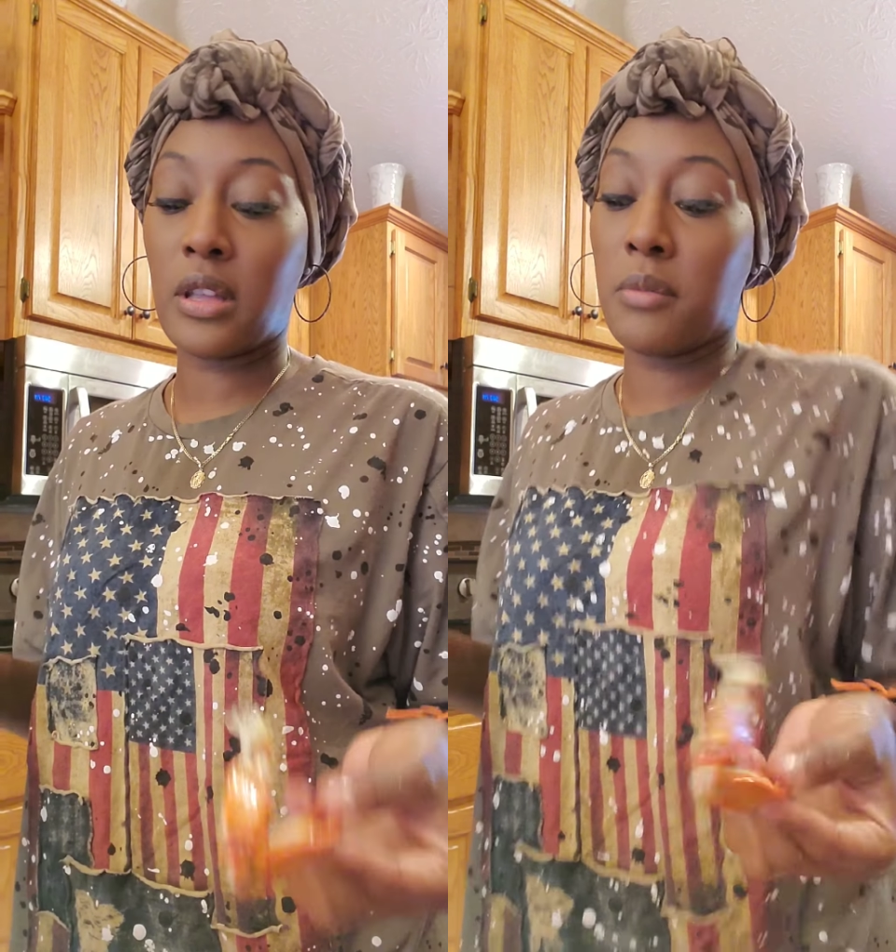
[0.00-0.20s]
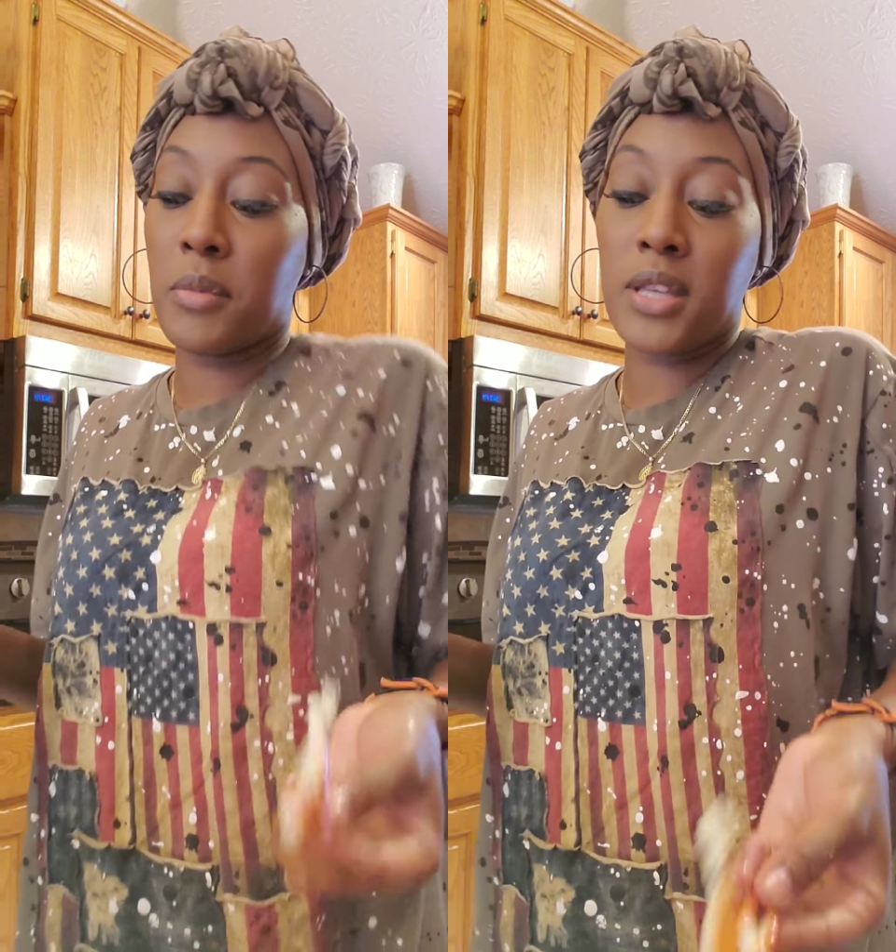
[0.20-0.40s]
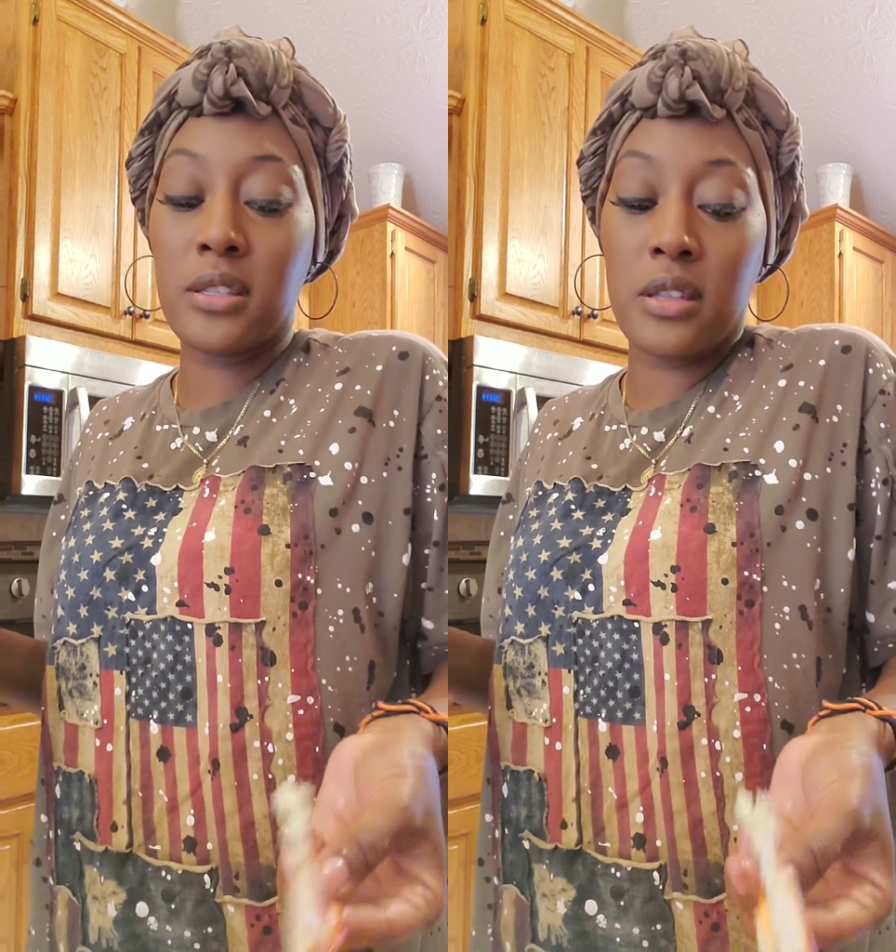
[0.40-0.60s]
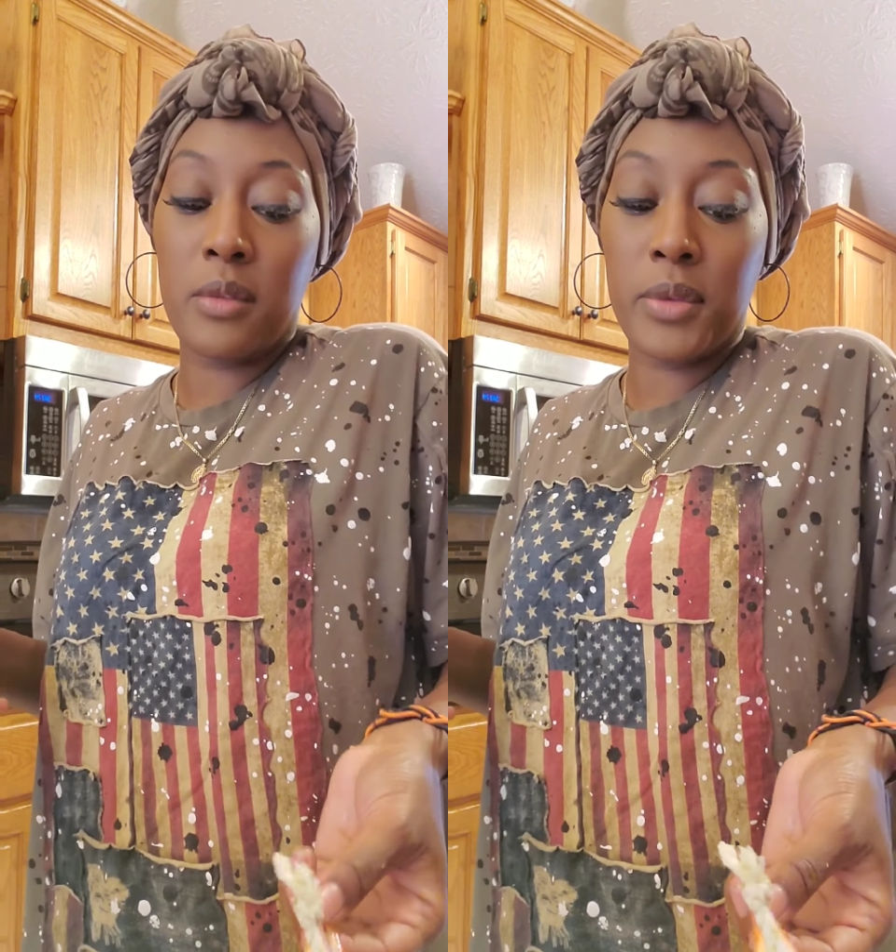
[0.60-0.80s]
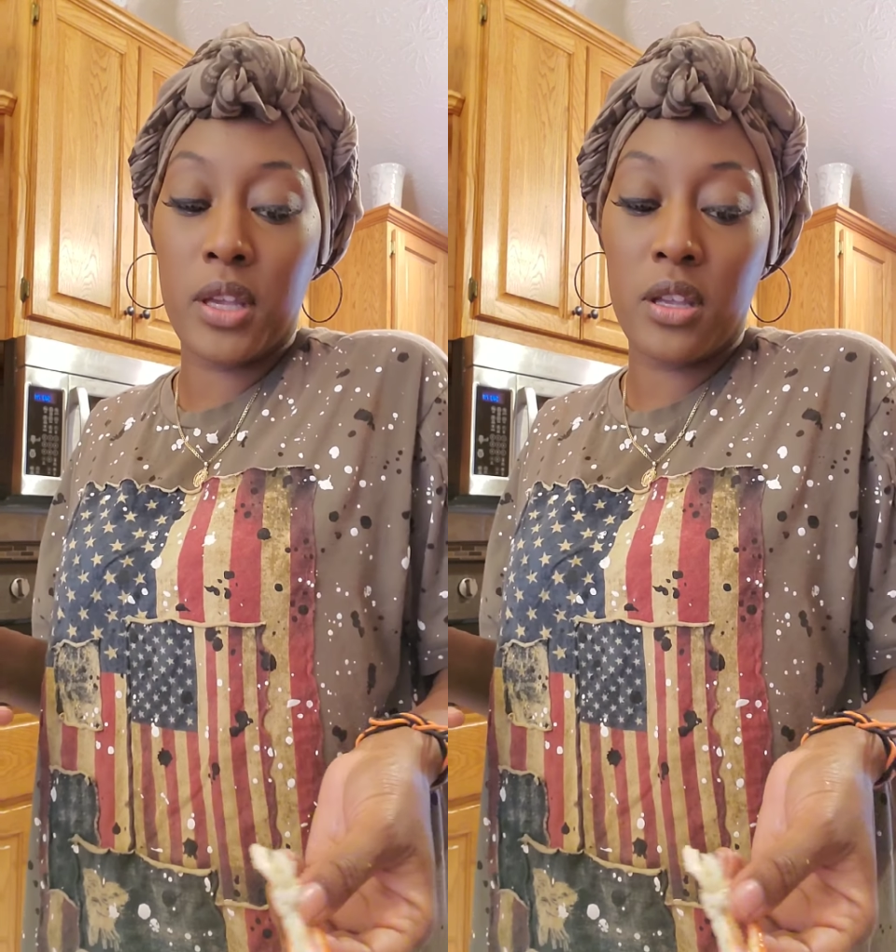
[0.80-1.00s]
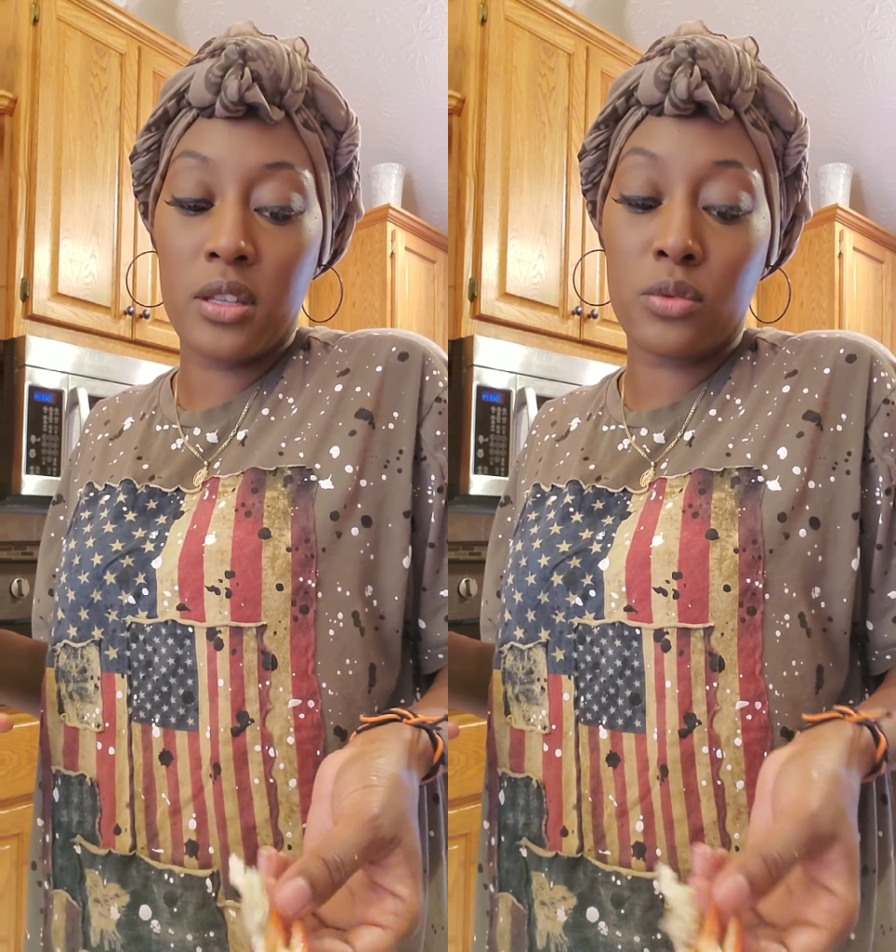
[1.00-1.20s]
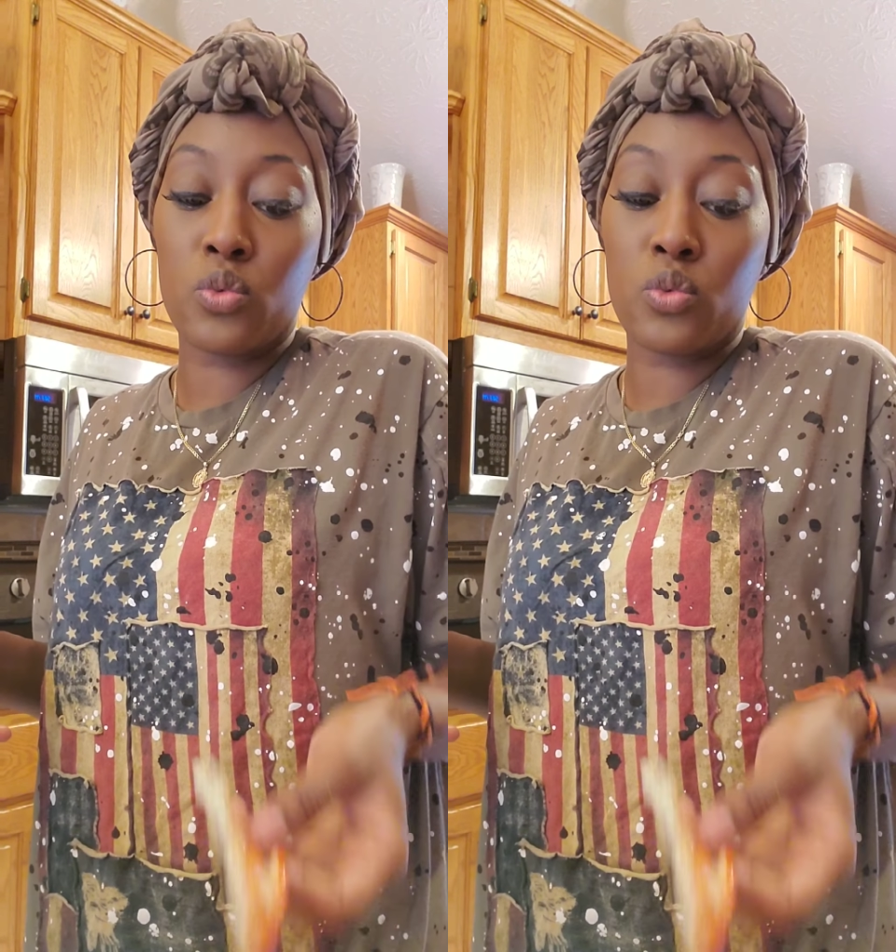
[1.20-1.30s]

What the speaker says: Like, my stomach is